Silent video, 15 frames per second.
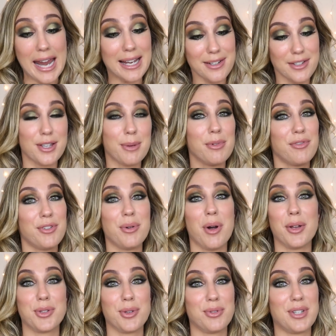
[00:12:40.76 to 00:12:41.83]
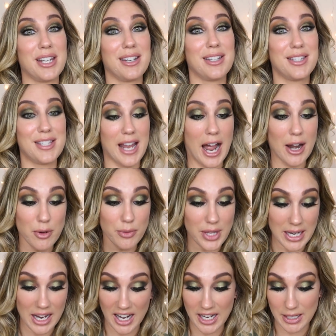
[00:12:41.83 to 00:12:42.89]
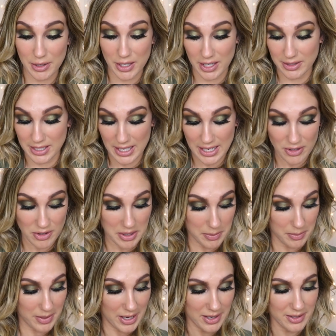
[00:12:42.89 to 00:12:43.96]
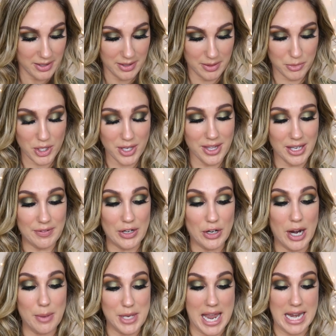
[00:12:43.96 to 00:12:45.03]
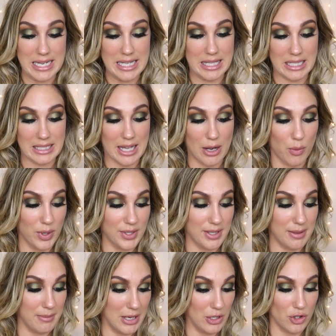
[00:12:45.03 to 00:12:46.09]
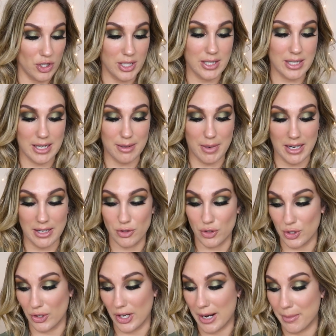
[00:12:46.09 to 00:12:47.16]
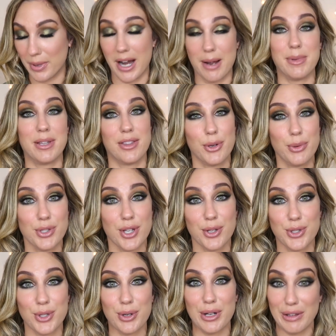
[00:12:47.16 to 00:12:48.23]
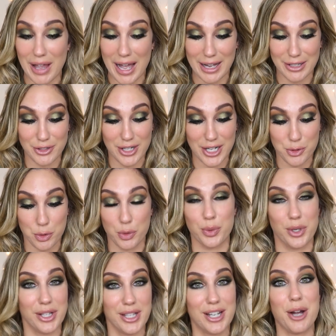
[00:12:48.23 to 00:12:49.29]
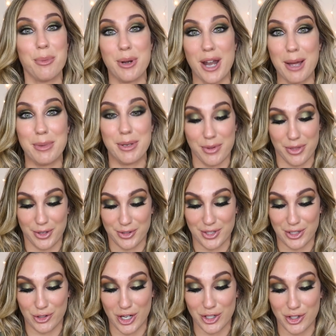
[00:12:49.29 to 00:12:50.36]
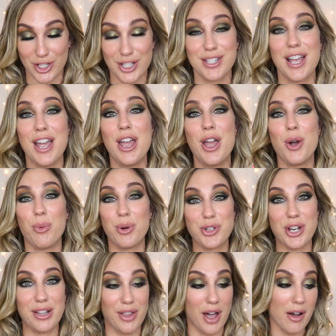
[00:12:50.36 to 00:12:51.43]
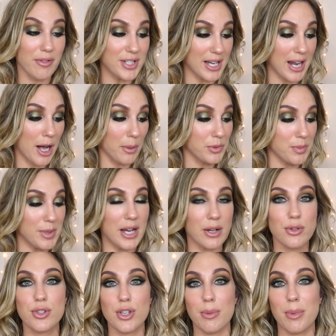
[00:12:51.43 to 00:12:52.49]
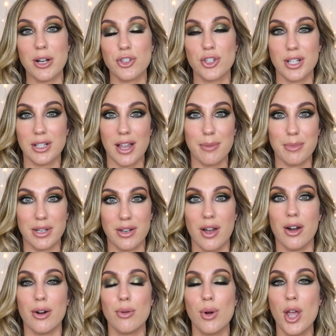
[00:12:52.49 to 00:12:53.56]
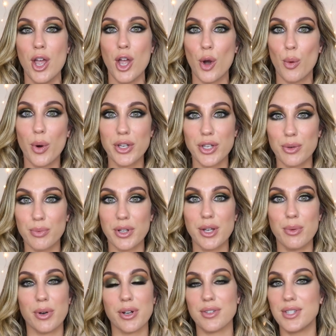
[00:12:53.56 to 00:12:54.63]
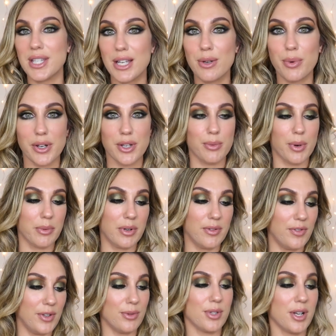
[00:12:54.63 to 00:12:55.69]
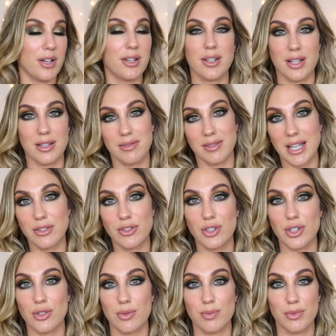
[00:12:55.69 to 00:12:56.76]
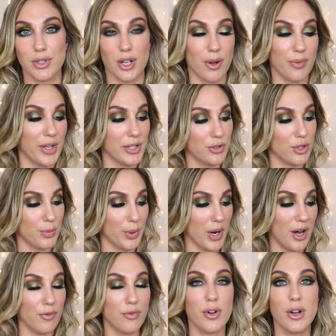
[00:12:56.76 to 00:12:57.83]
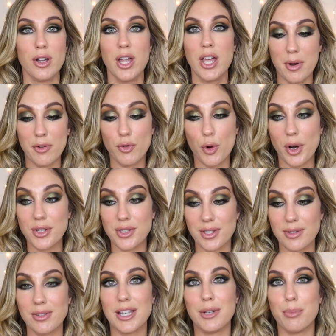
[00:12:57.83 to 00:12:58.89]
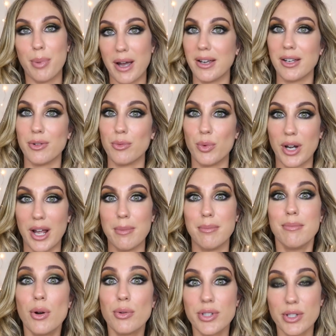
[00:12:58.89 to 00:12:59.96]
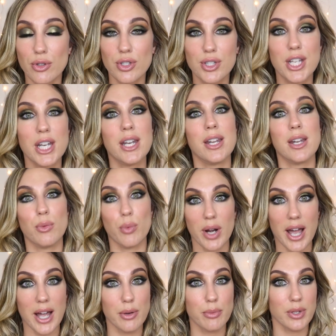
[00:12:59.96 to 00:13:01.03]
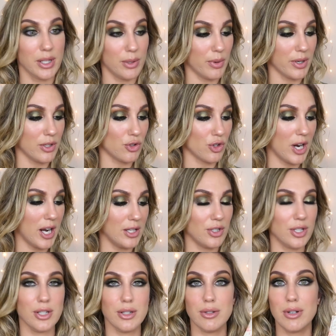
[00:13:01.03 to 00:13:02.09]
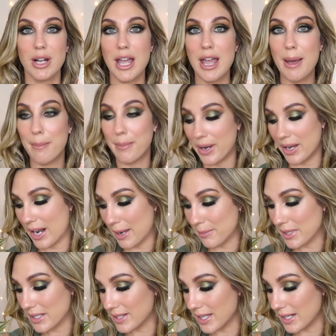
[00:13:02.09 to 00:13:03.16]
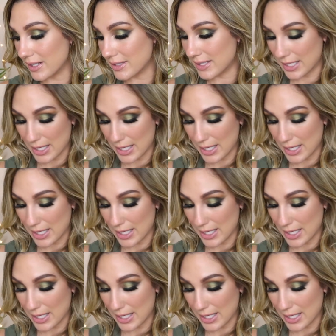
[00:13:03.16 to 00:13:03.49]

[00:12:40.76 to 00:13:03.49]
And some of you also did. See, I don't think I, did I grab, I'm trying to think if I grabbed anything that wasn't mentioned in my Instagram, but I mean, there was also a lot. You guys were really coming at me with your suggestions, which I loved. It helped me out so much to let me know what you really want to see, what you want reviews on, and that's just, you know, that's super helpful. Of course, then buying what I'm most interested in, what I really want to try too, but I'm excited to